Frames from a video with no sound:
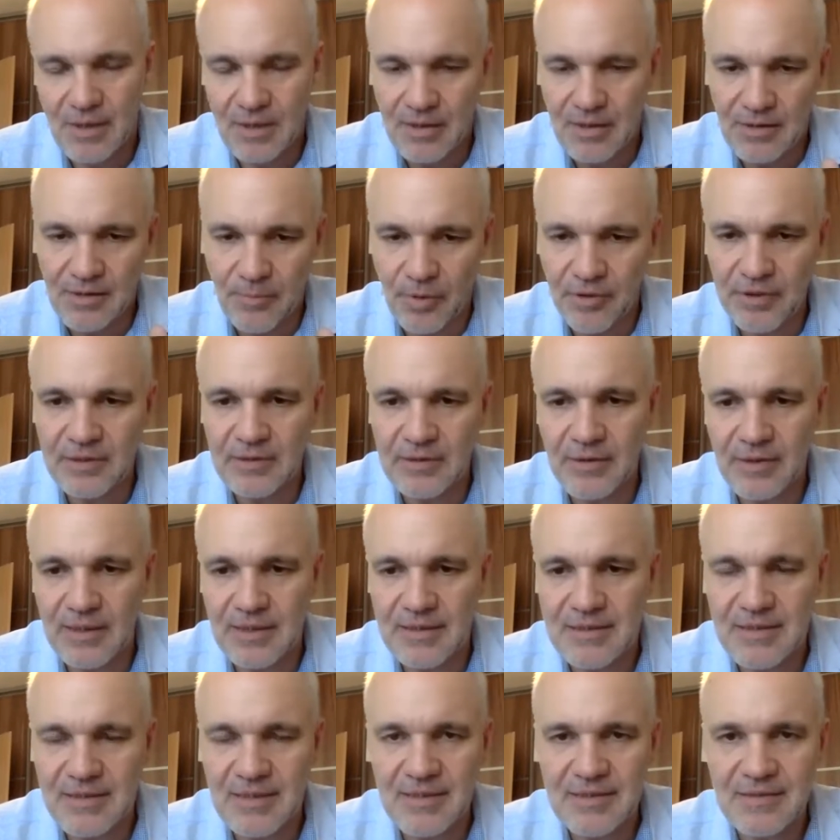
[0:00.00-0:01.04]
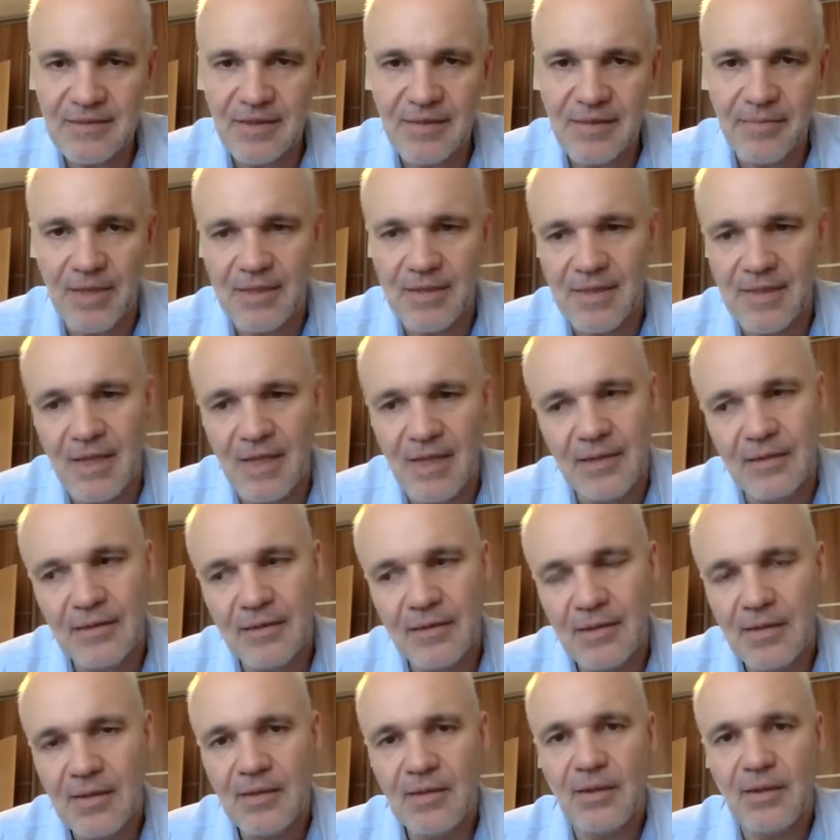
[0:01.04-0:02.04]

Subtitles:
the monitoring system and then